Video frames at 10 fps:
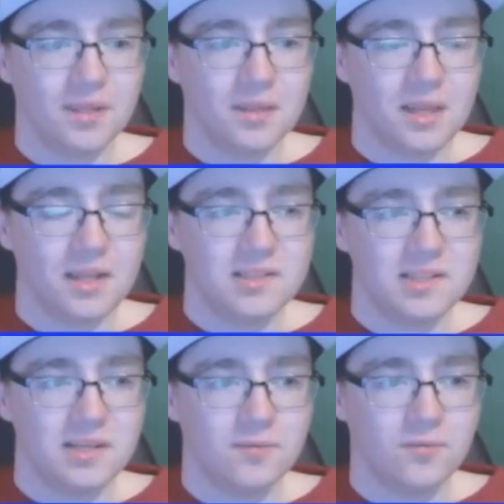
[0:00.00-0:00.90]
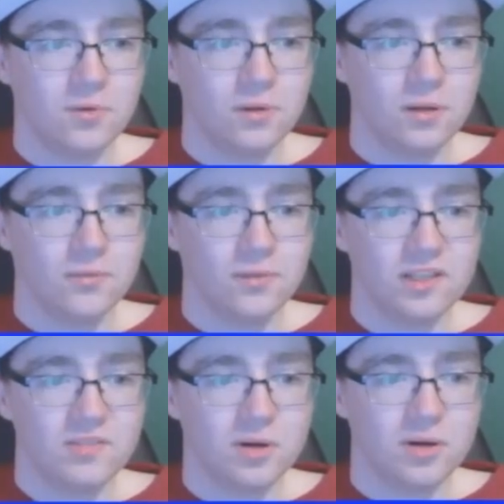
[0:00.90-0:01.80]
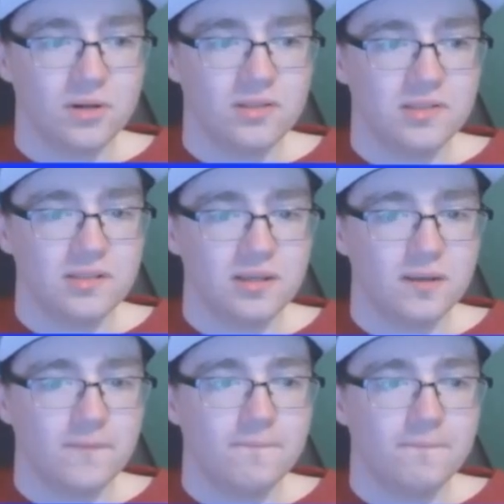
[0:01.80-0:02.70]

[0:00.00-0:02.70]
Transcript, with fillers: that is it for for this part. So